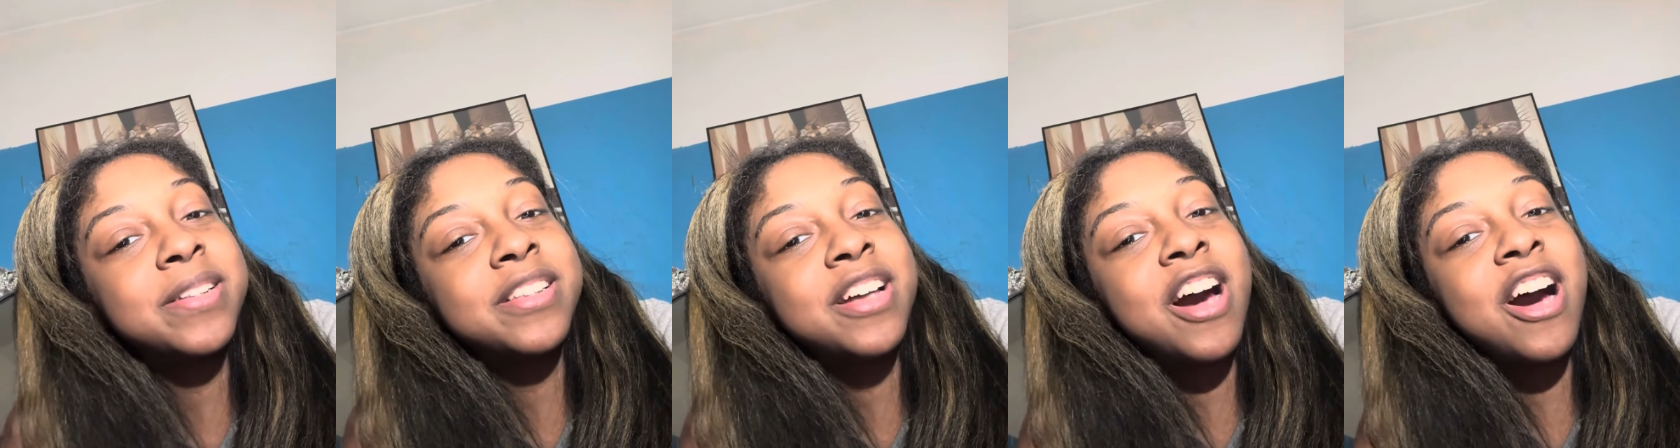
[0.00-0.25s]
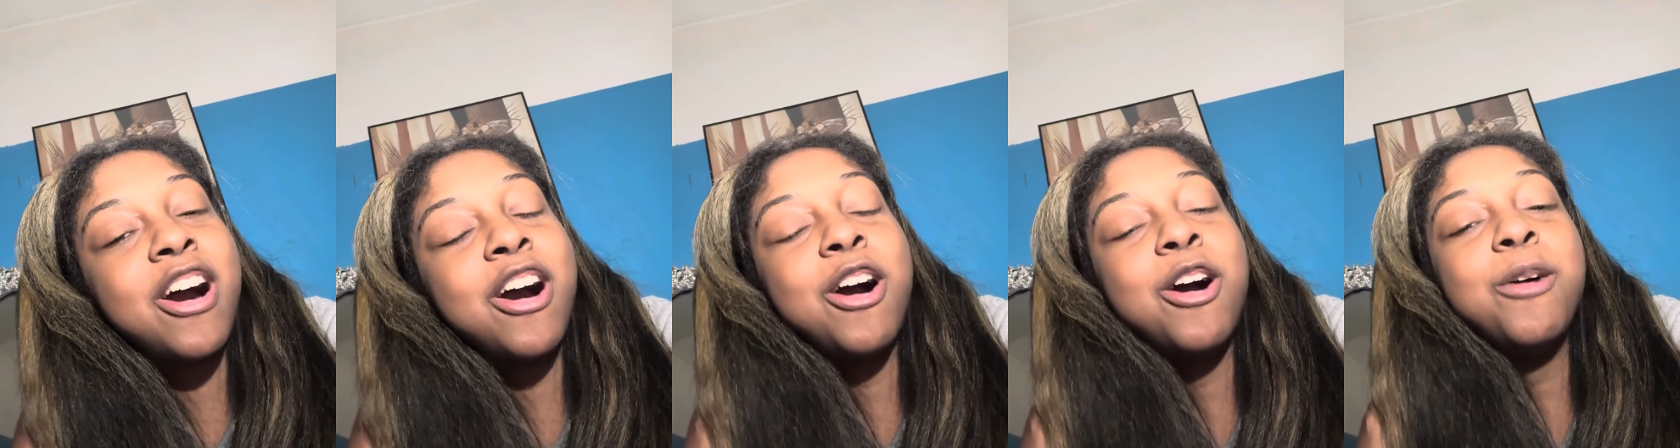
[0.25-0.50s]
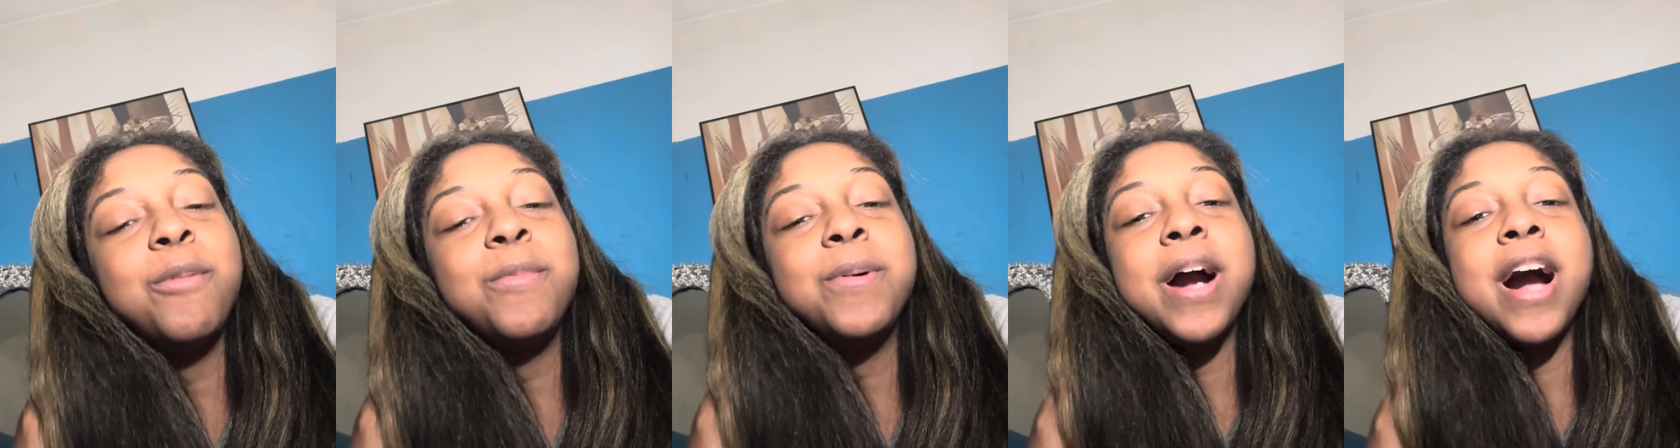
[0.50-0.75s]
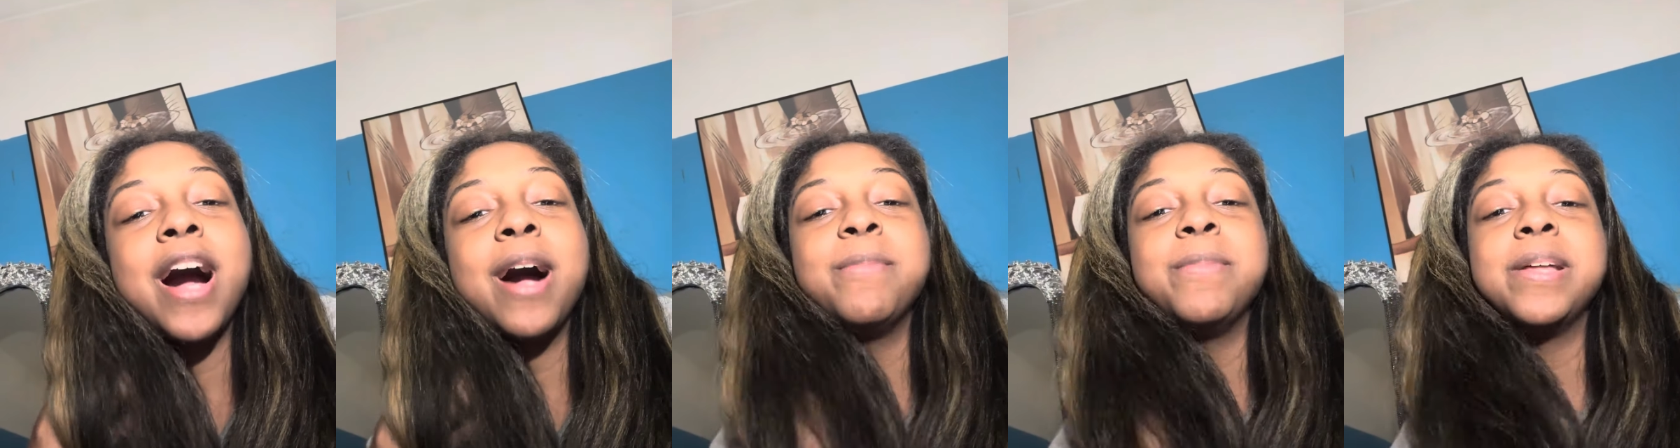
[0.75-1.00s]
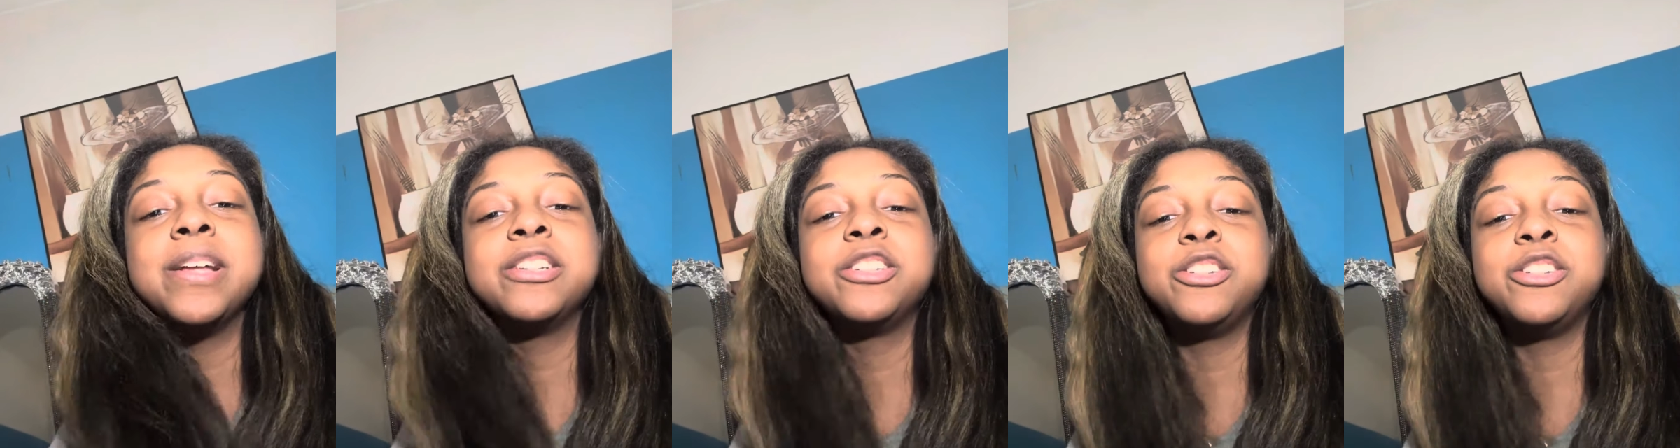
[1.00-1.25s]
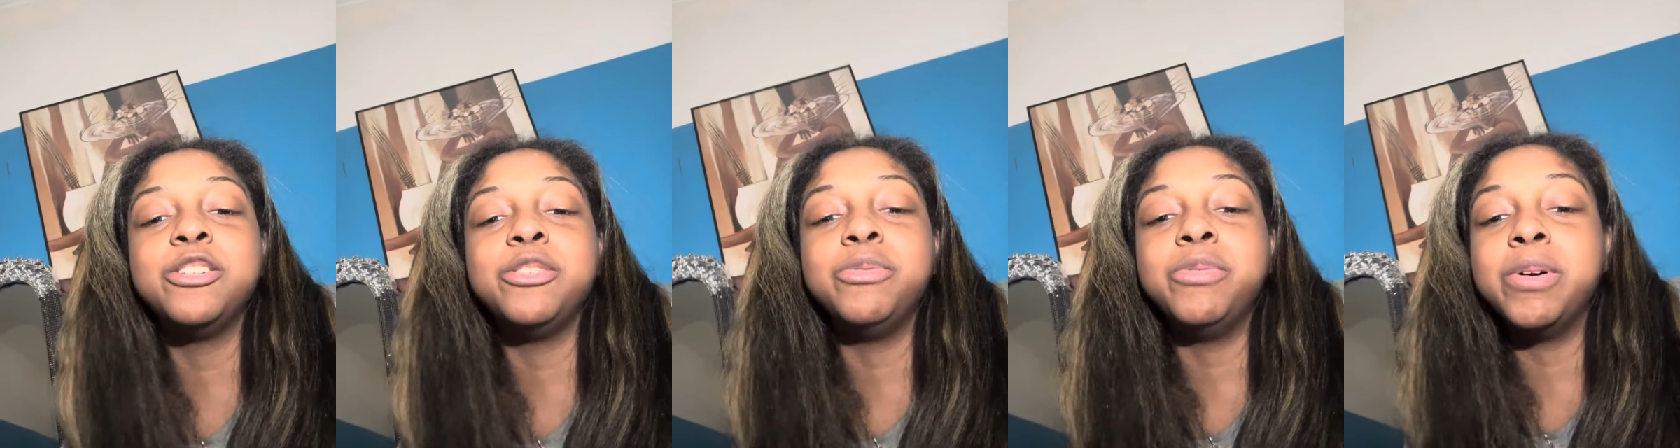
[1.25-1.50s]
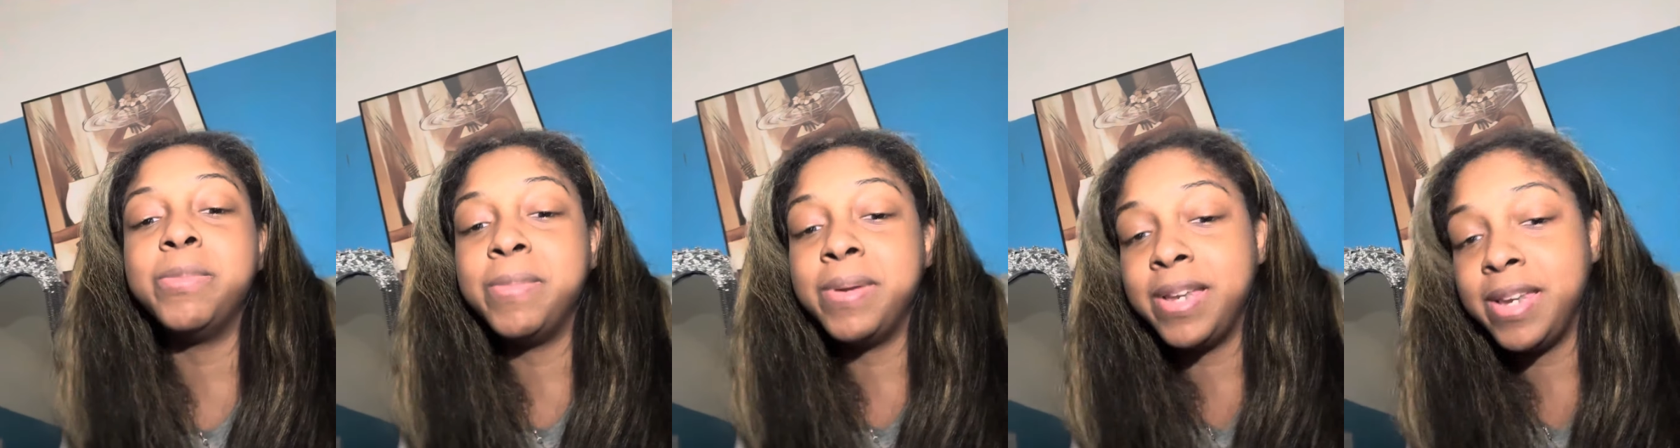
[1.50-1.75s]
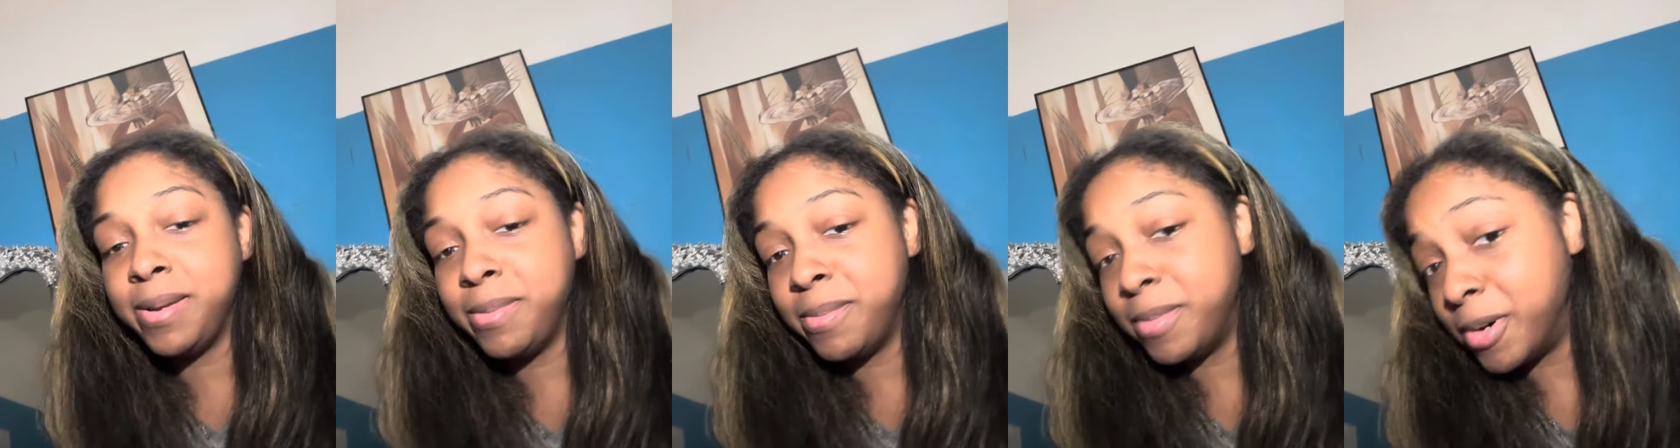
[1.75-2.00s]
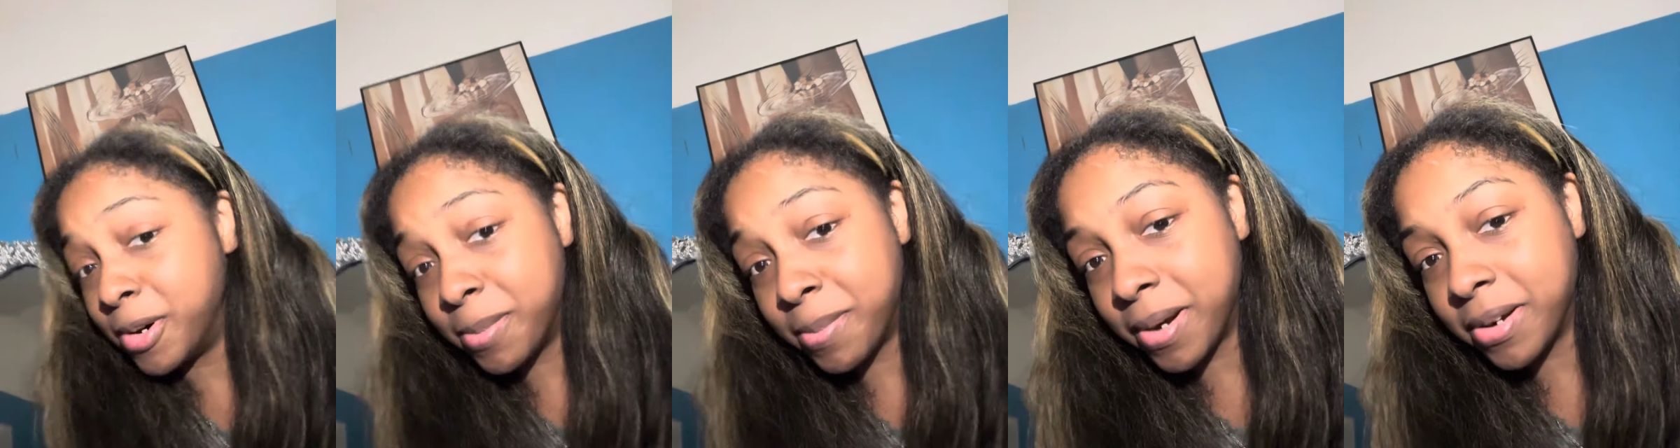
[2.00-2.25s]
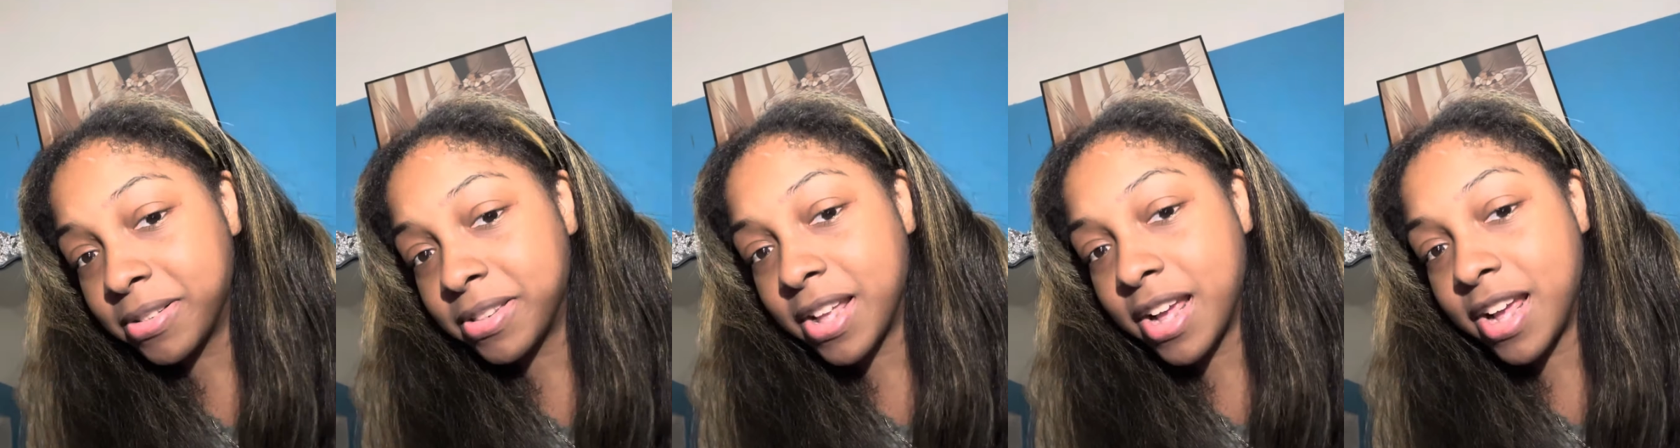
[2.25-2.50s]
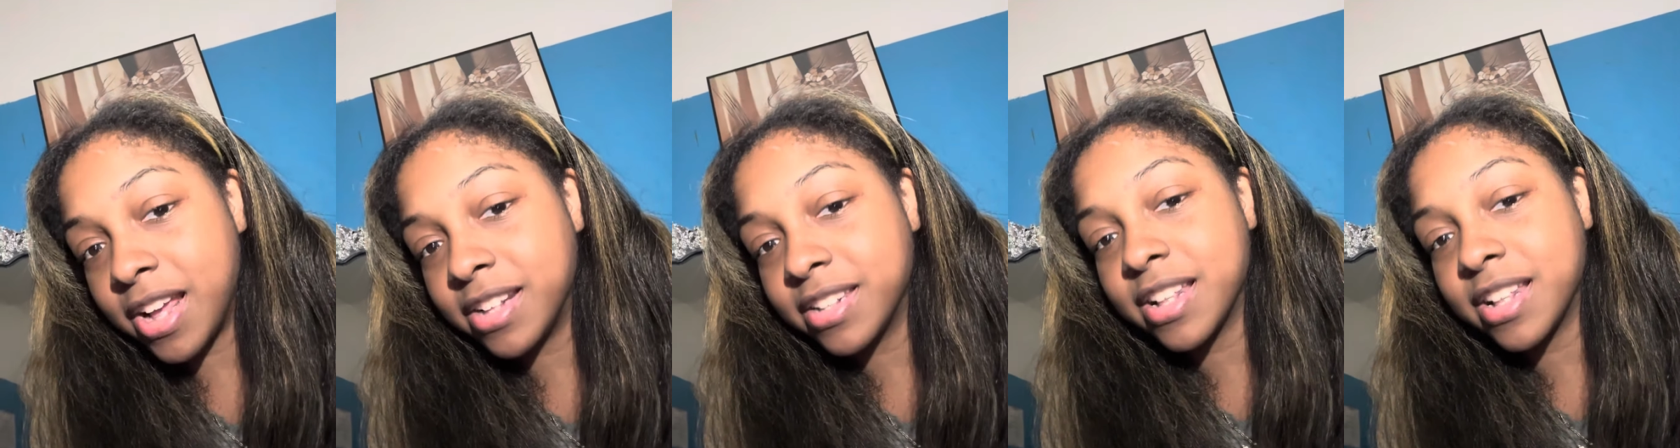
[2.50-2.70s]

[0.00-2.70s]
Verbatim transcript: I hope God bless you with many more birthdays.